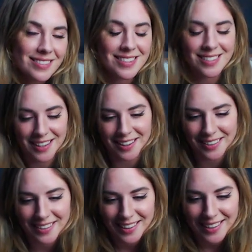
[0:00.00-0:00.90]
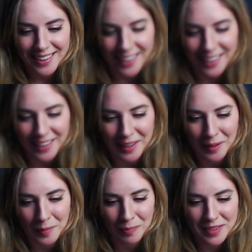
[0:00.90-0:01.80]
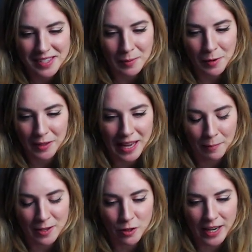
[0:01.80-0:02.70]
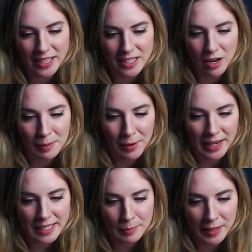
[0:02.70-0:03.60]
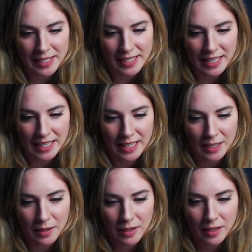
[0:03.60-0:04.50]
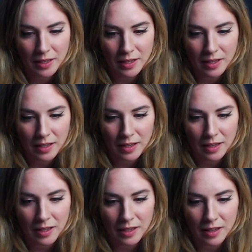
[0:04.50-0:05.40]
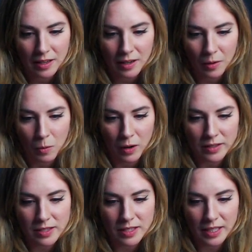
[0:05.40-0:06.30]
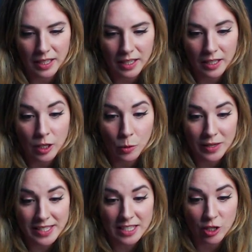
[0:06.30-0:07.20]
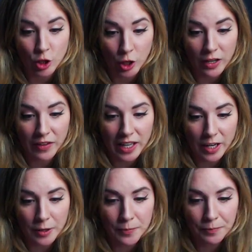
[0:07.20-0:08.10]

So Simone can't be trained at dog parks because he wants to eat. You want to see the jerk video?